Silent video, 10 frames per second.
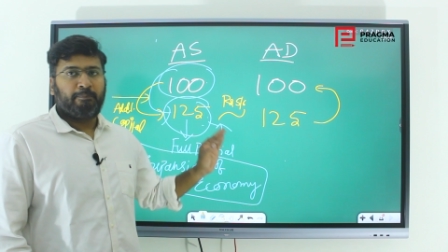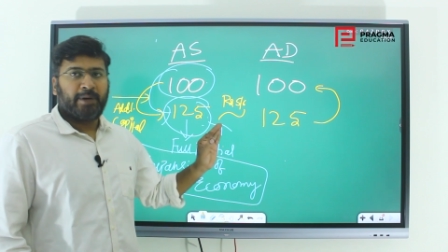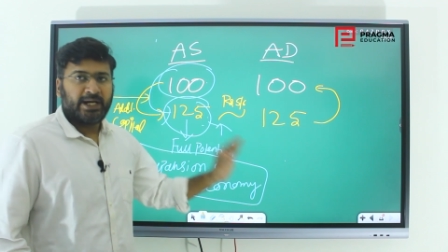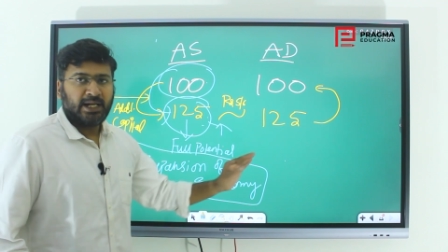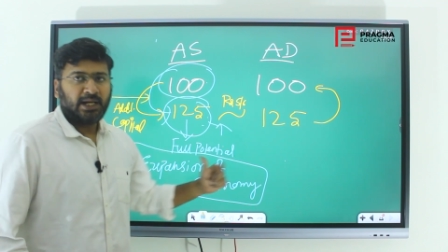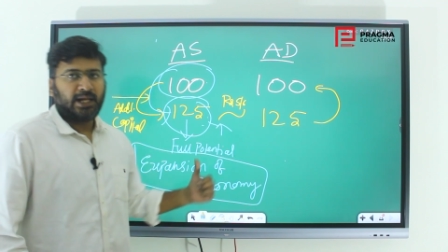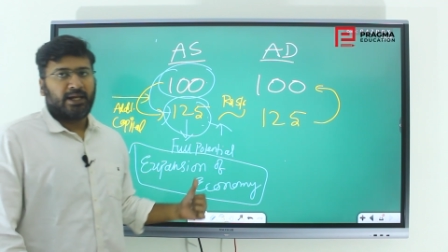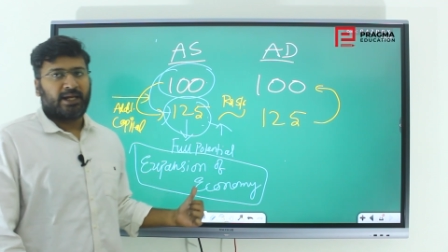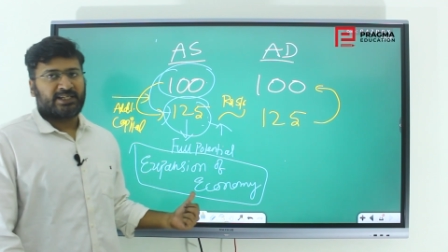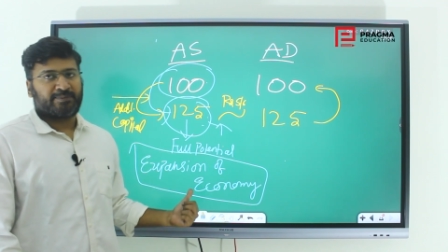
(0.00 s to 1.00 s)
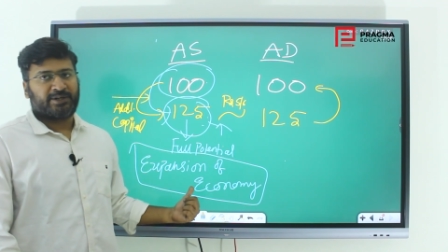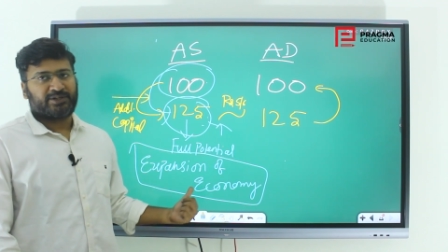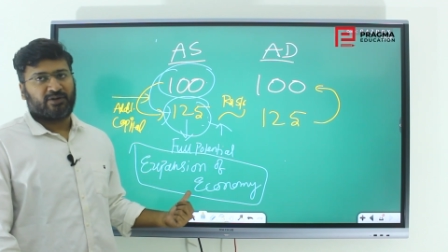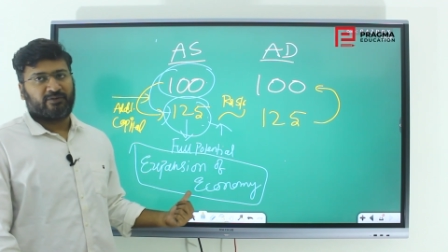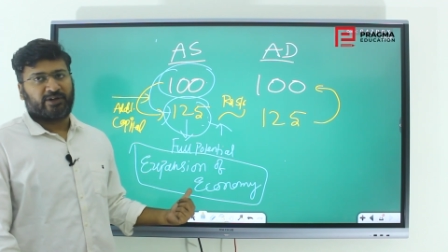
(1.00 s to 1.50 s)
pedal
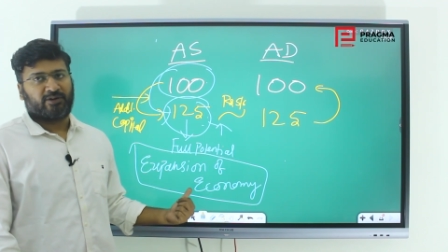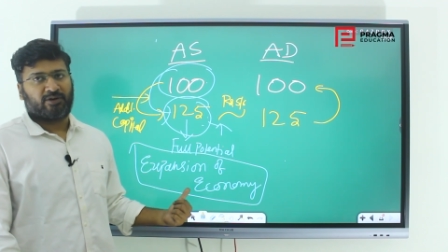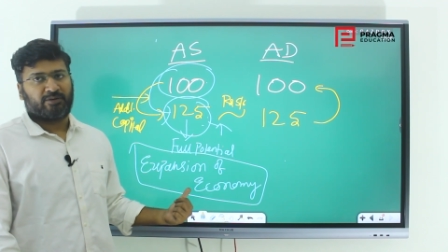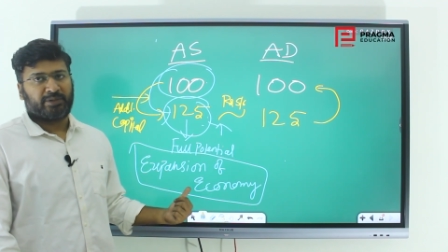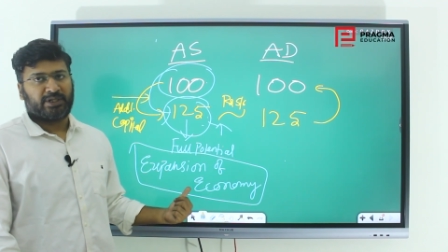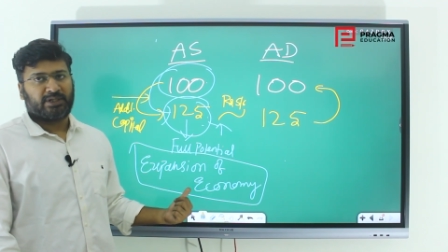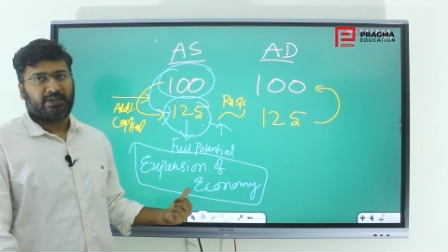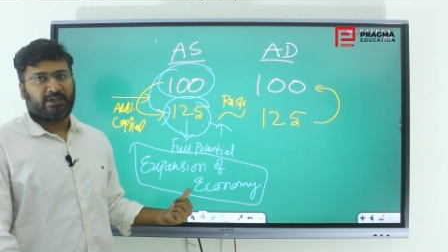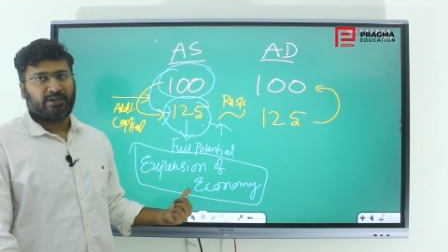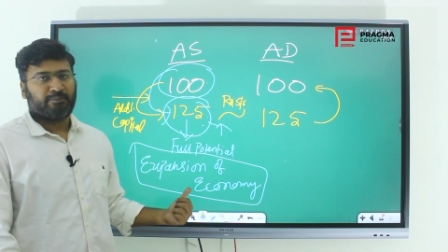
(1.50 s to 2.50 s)
expansion of economy.